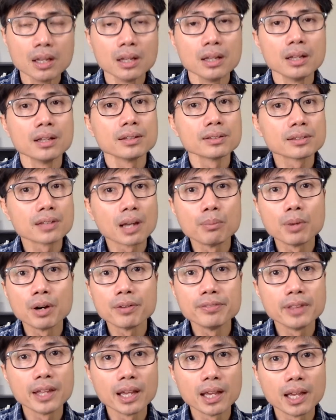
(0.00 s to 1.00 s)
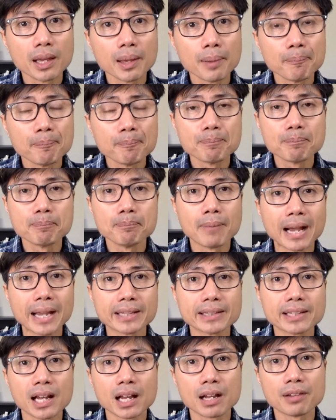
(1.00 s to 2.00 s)
Some of them
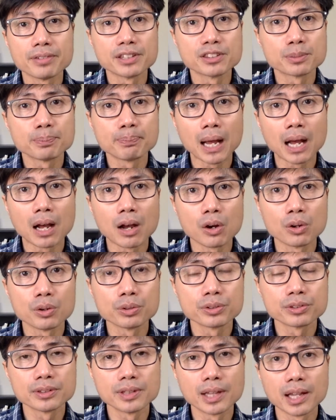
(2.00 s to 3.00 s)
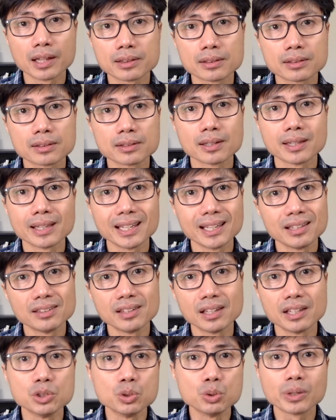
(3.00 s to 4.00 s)
might have a spouse that is
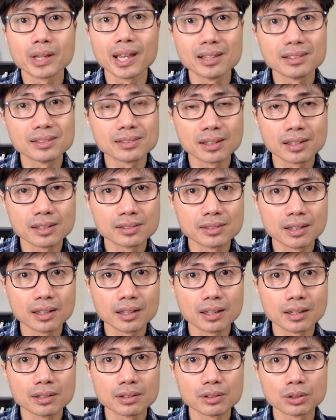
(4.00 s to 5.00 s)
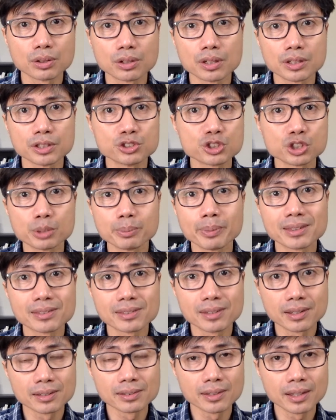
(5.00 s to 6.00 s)
a UK citizen or a German
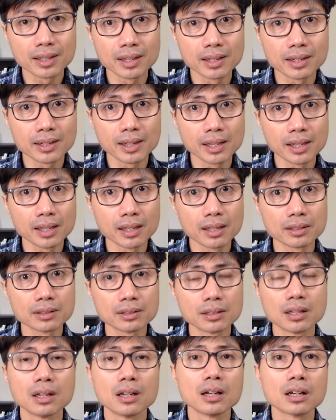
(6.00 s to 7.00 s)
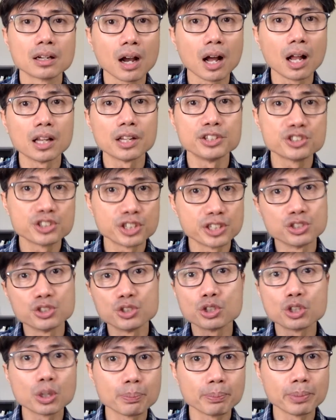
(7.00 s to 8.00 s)
citizen, and college in
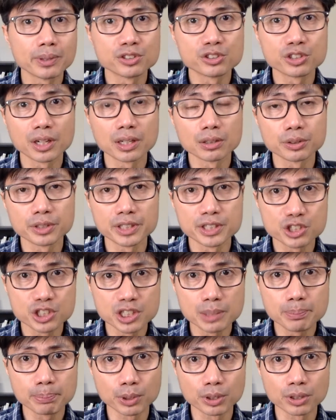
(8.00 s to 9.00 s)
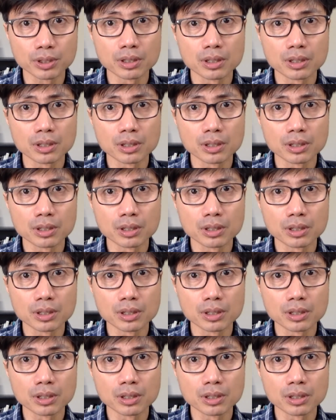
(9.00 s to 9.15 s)
Europe is generally cheaper.